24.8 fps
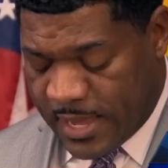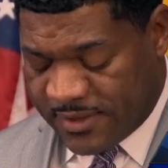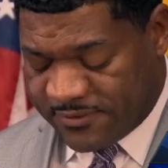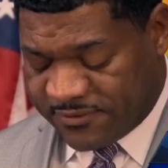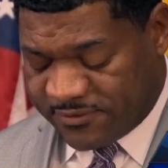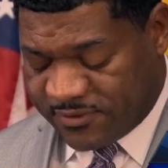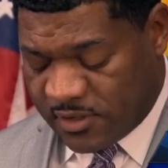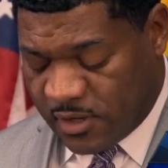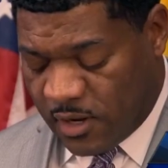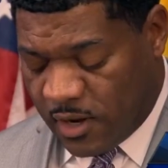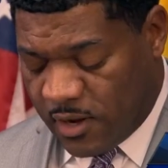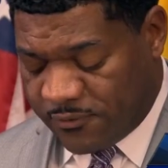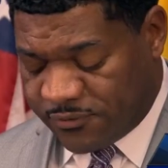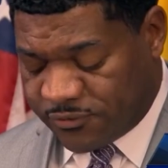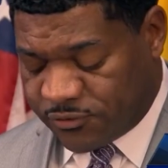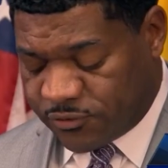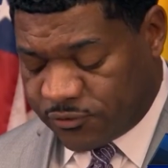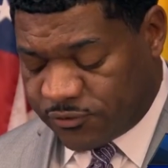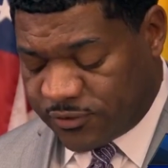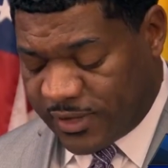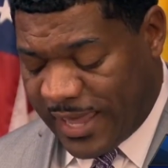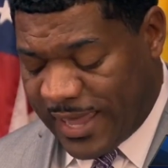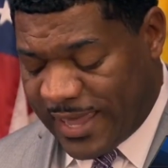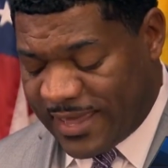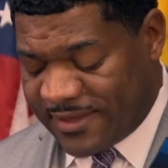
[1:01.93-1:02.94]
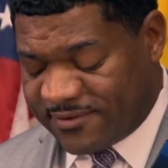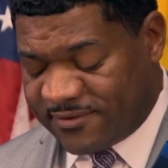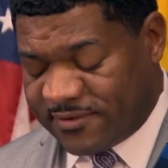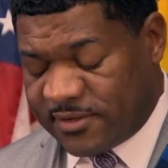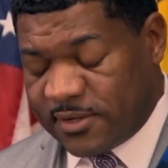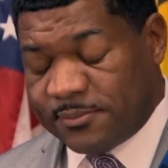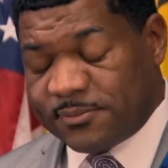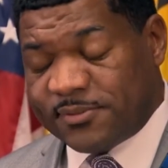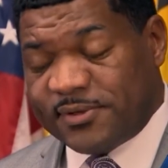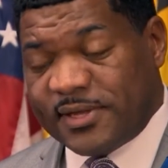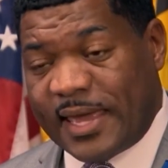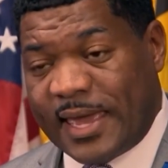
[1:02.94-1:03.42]
As the officers asked
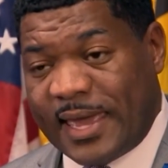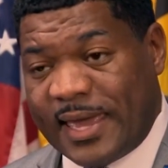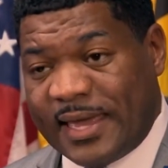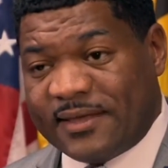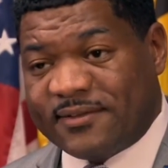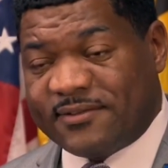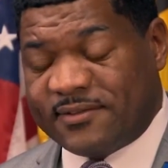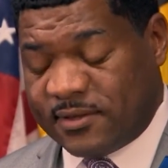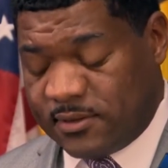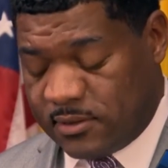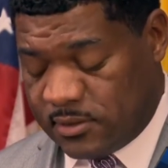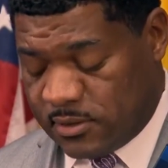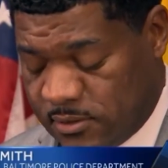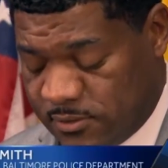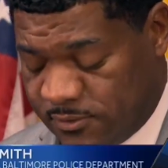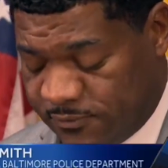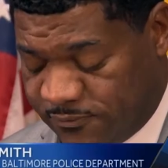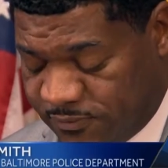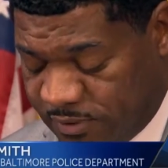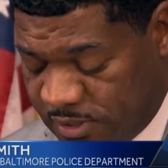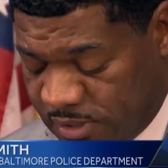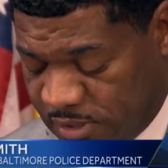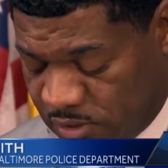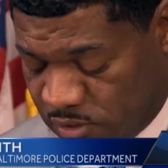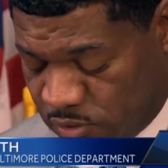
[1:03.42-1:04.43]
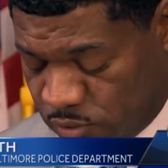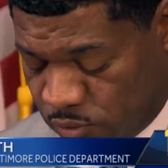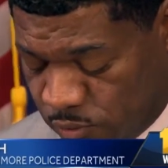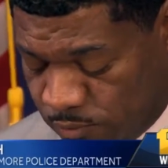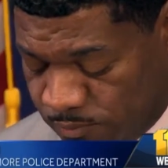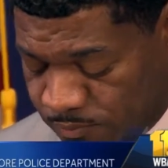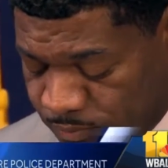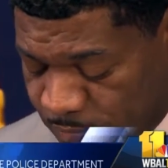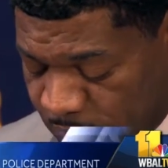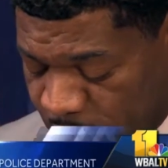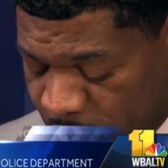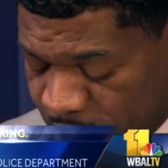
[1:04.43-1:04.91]
him to exit the
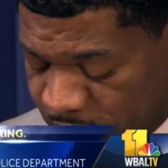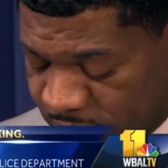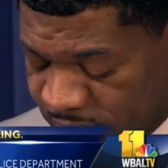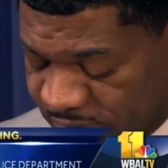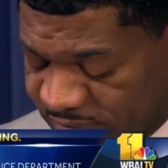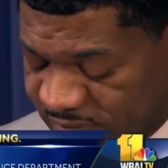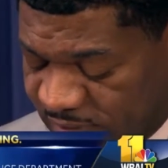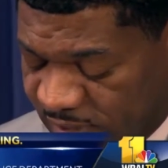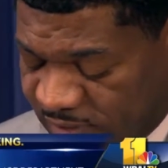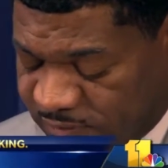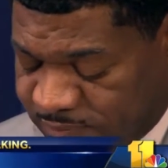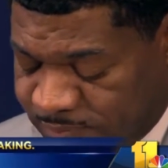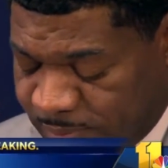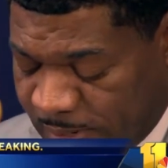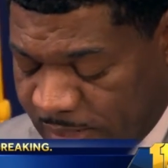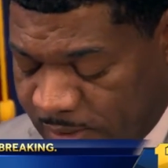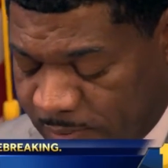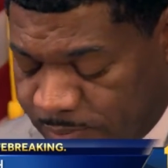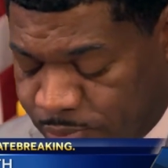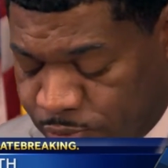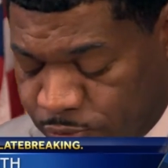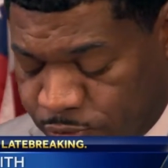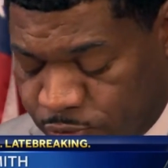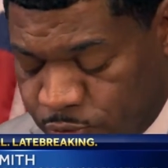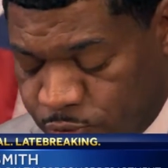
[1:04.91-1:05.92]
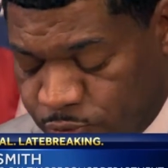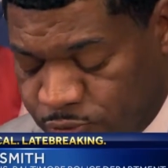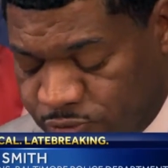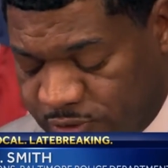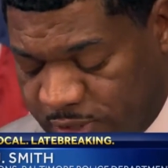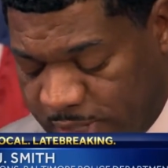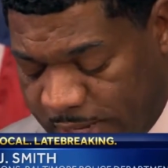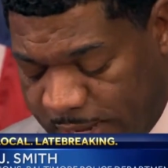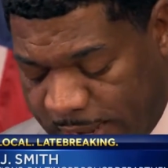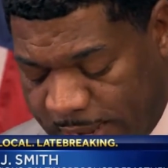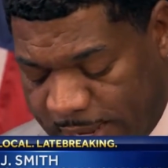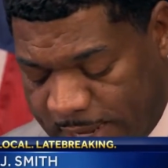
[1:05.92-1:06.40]
vehicle, the suspect
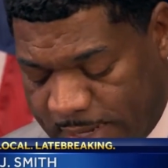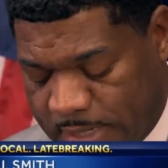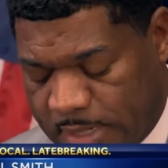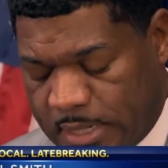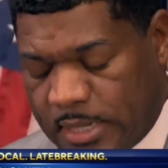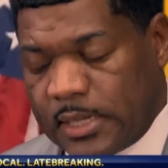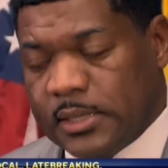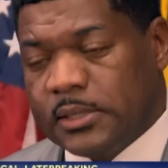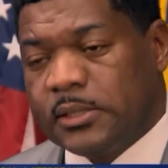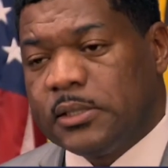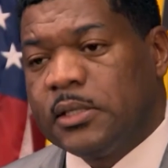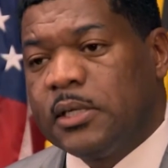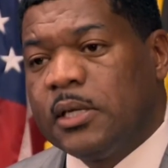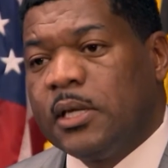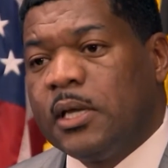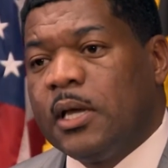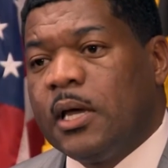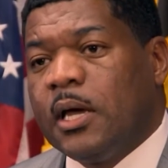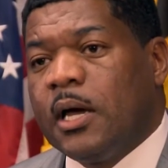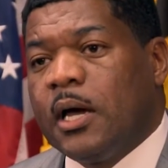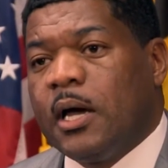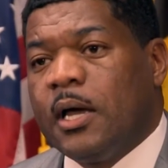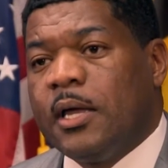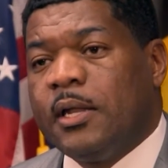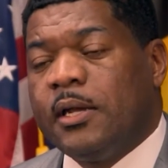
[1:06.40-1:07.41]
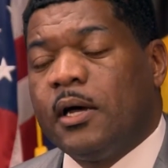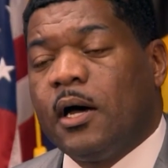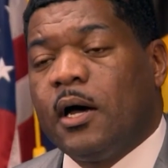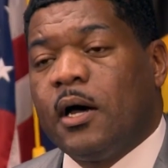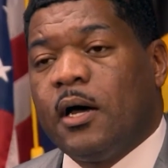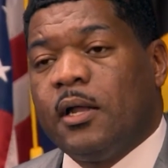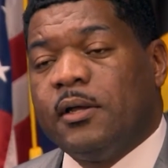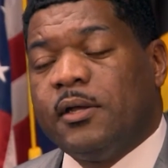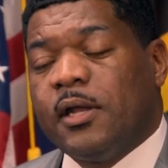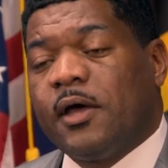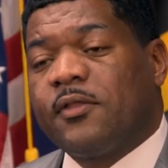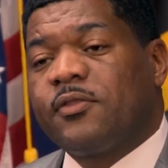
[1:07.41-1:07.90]
produced a handgun. And uh,
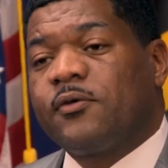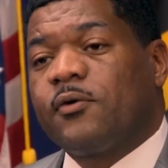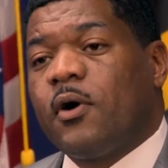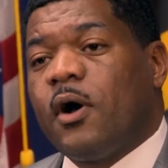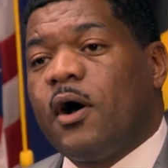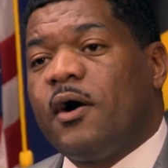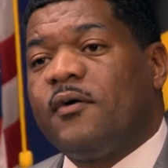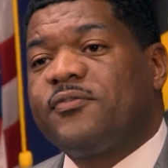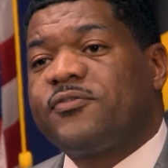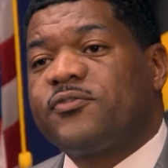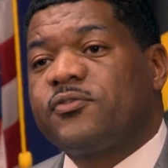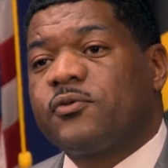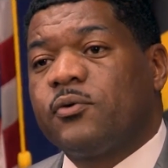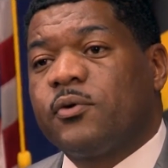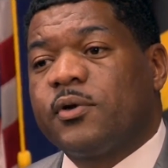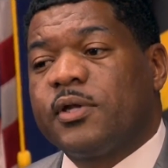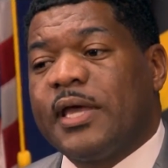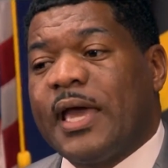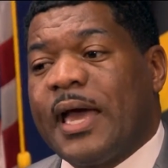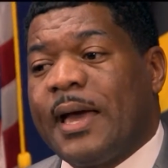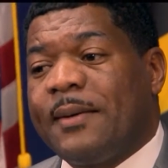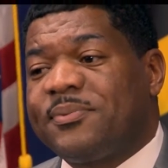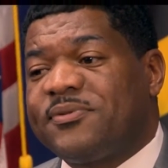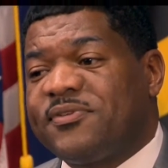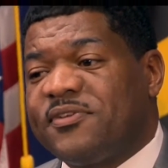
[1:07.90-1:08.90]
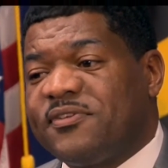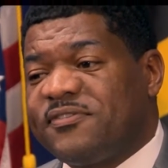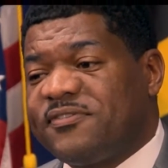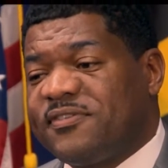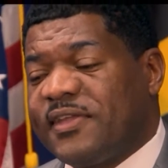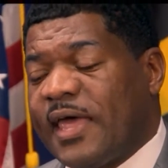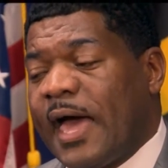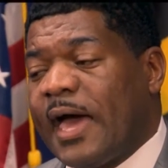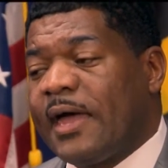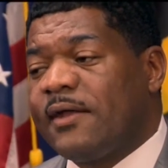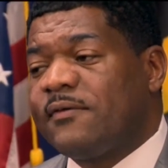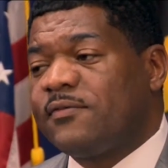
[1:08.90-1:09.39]
another officer on the opposite
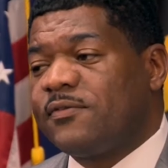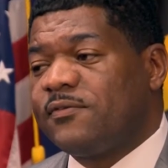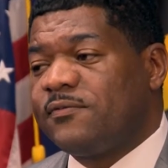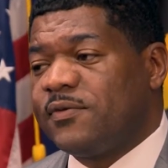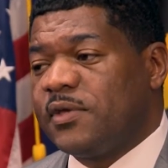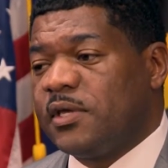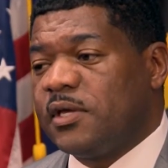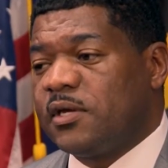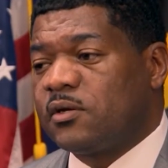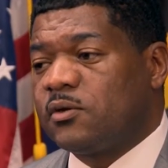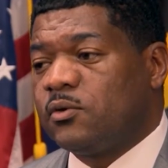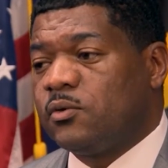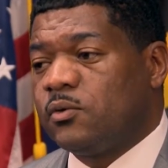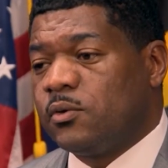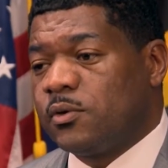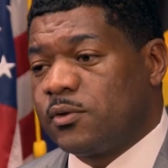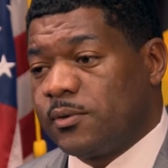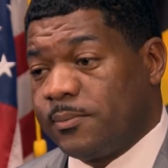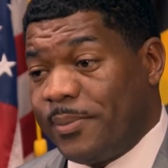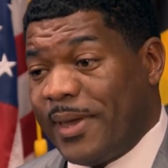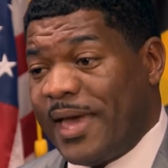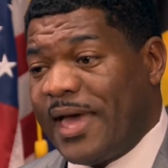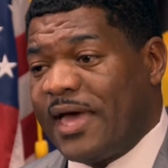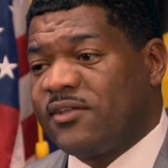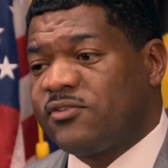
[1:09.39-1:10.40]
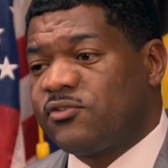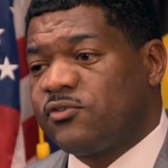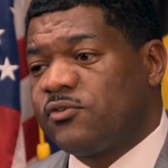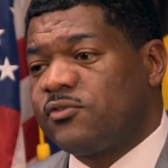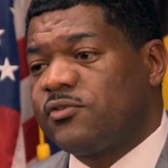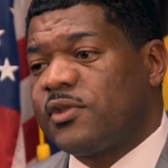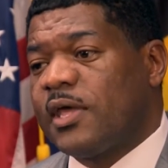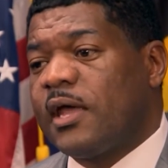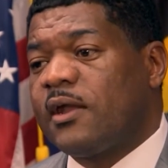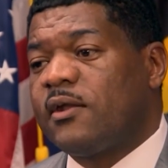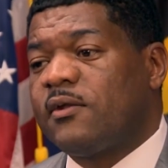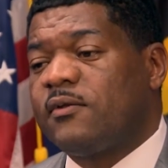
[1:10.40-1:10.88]
side of the vehicle, on the passenger
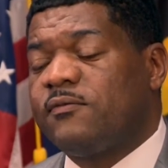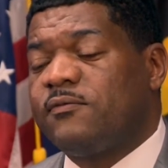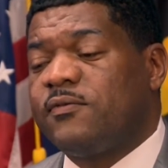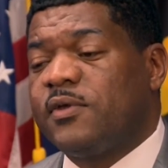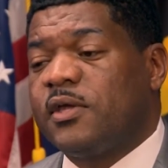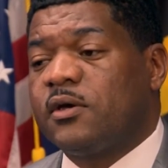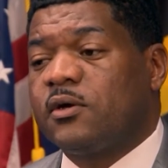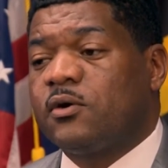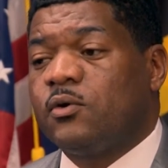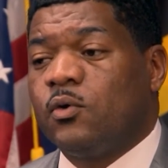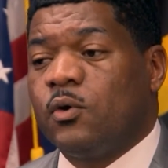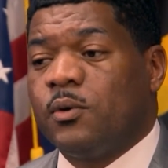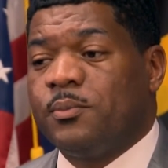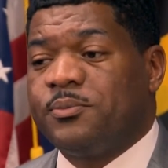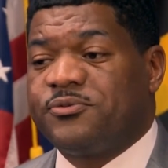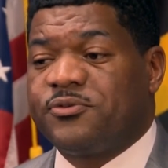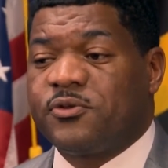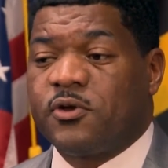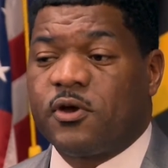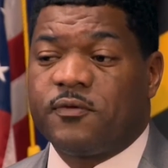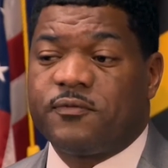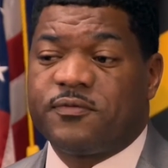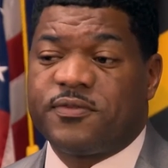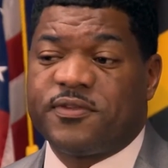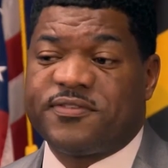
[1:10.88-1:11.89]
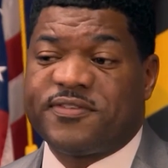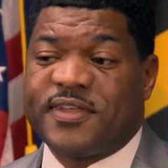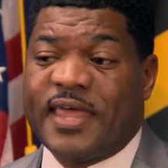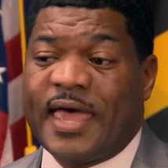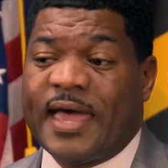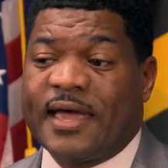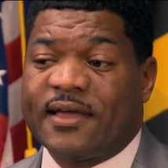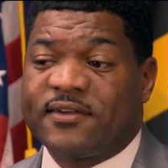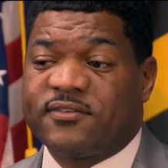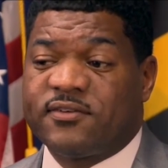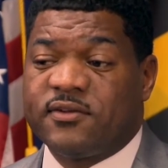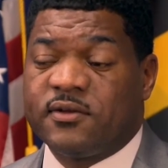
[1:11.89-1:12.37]
side of the vehicle, observed this
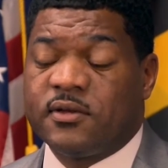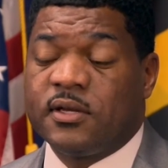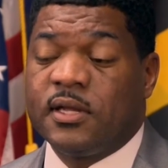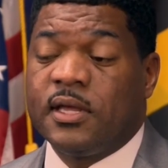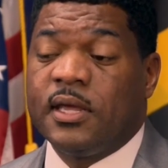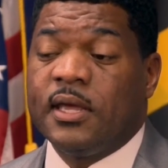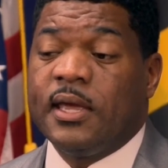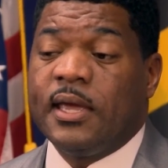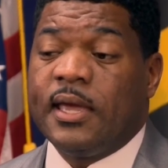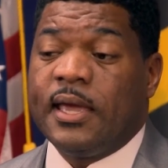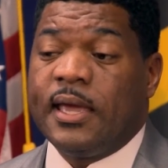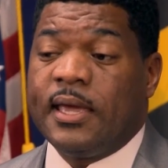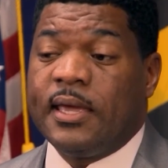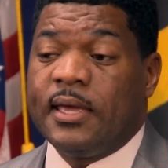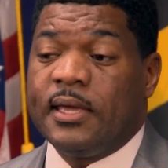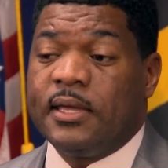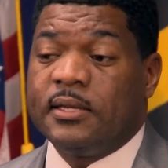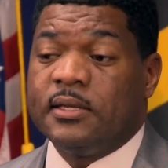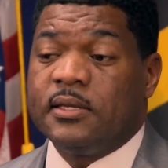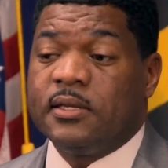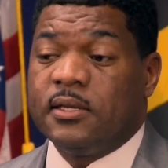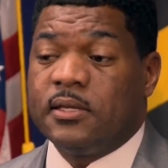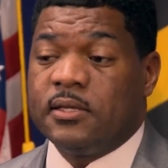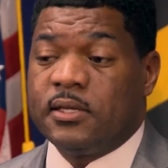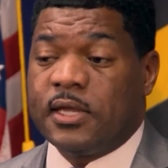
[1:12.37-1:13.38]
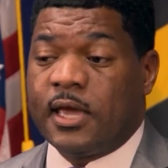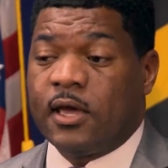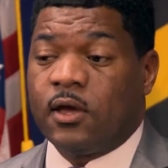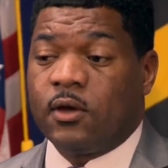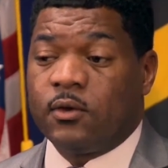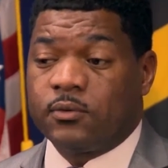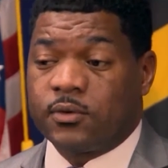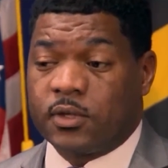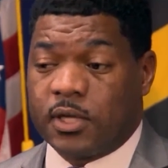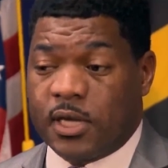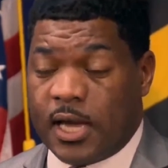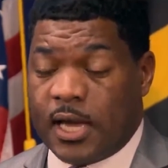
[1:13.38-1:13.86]
action and
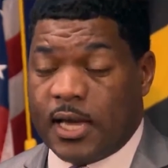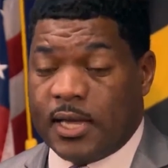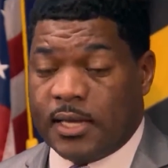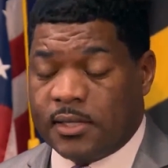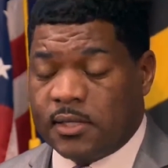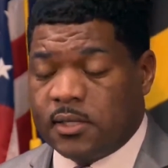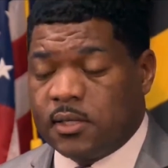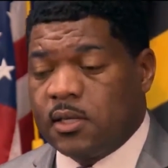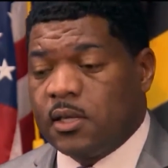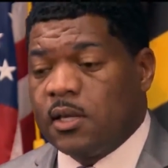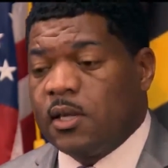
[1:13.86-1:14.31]
yelled, gun.